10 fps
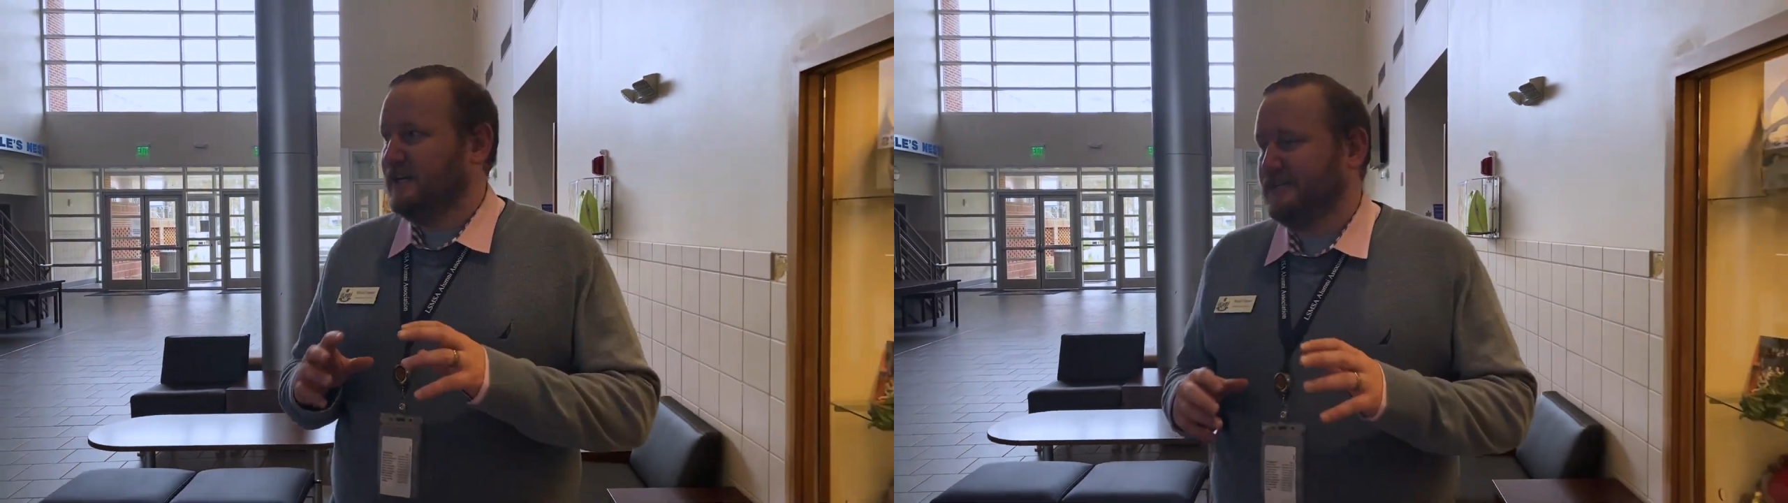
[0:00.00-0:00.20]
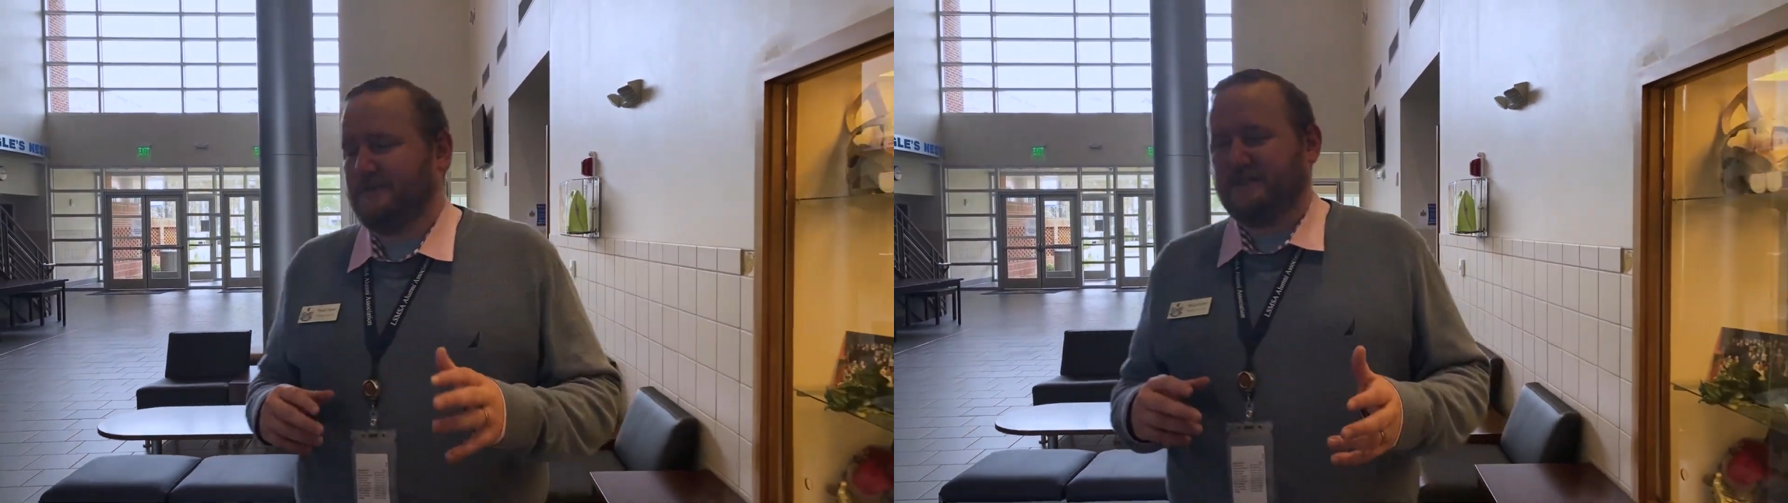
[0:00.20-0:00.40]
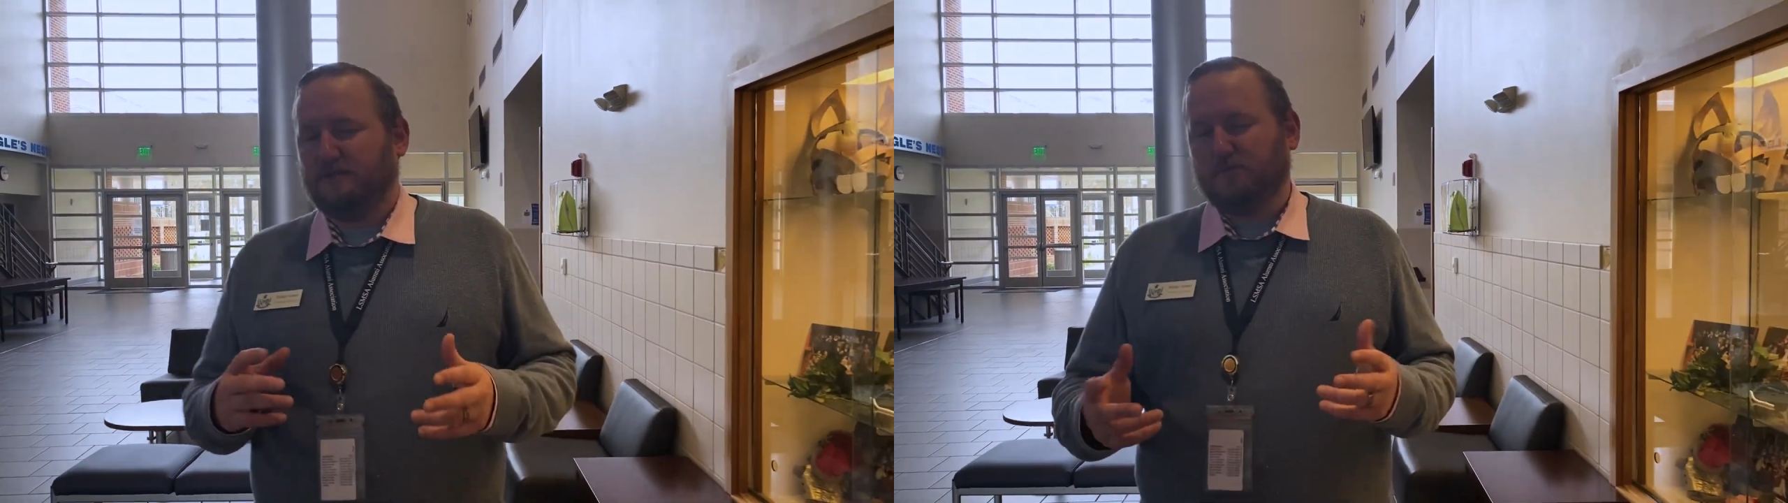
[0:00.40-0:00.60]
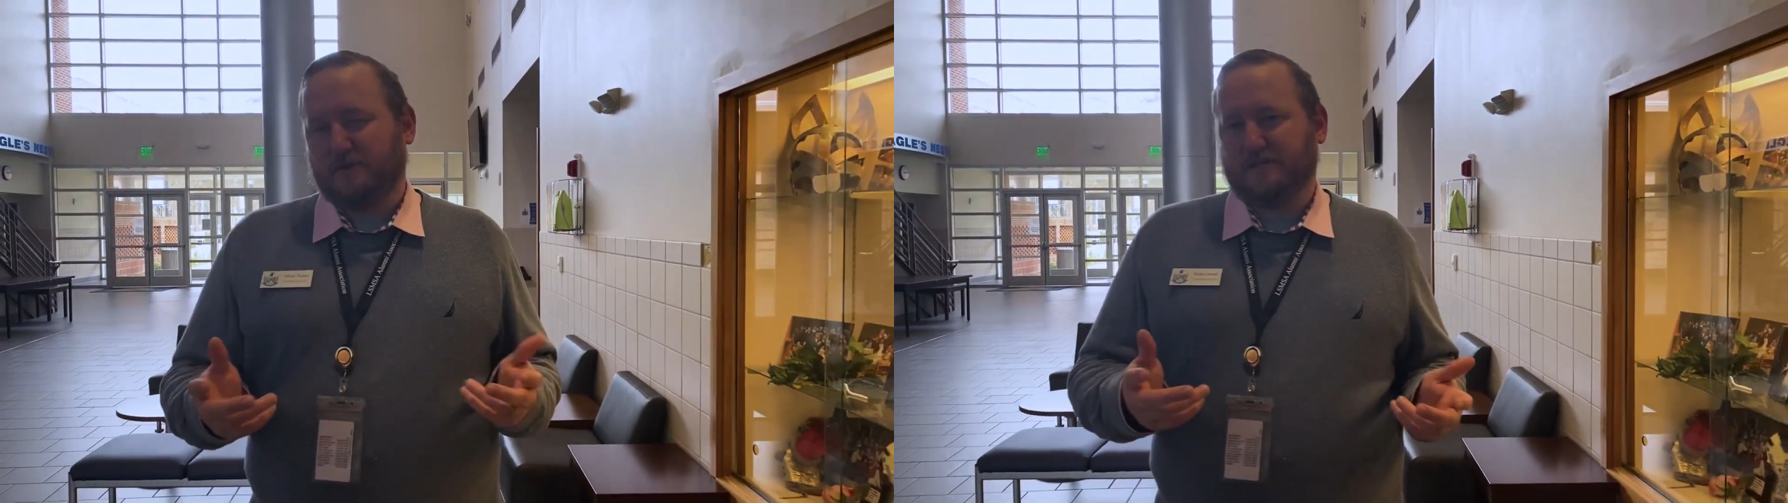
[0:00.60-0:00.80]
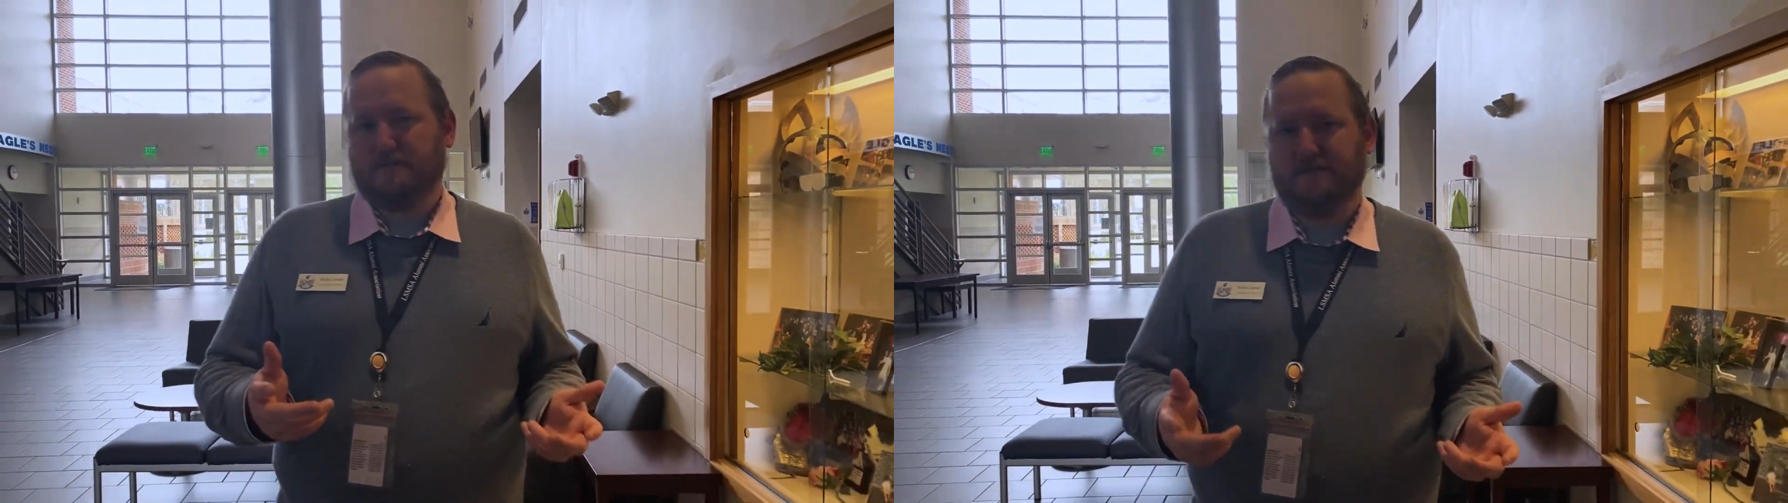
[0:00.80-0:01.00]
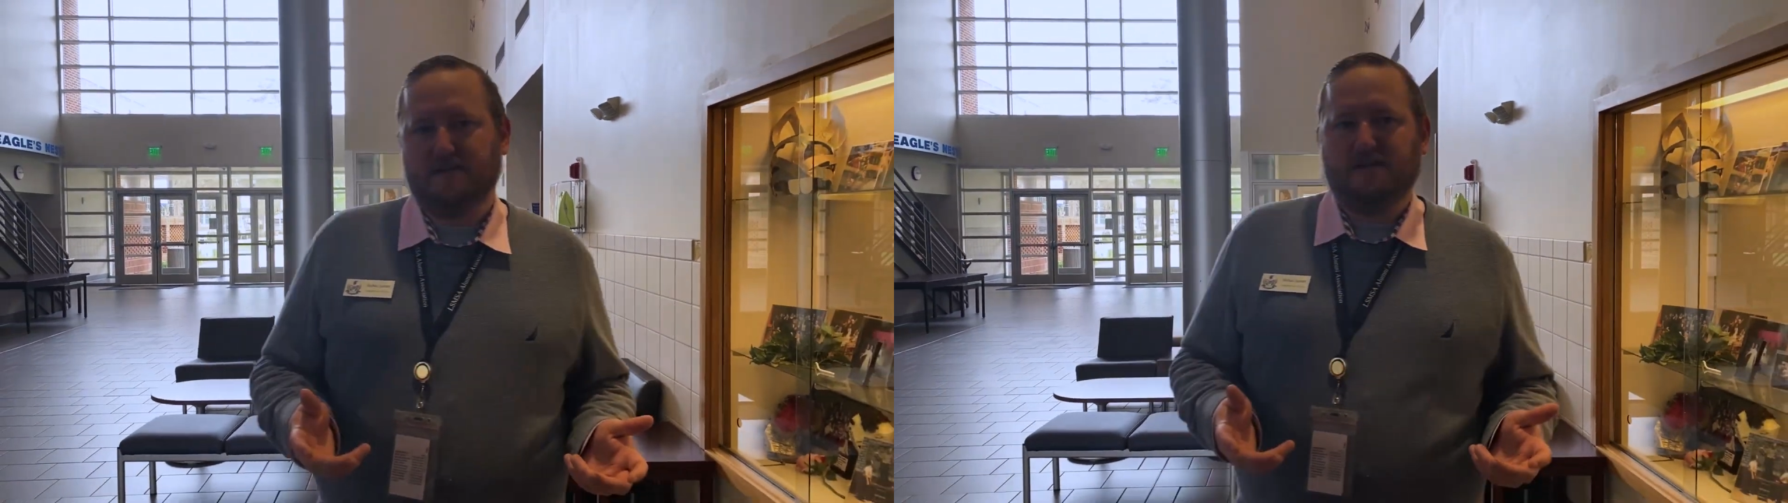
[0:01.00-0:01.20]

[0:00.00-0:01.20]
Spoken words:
so it's a little more intimate.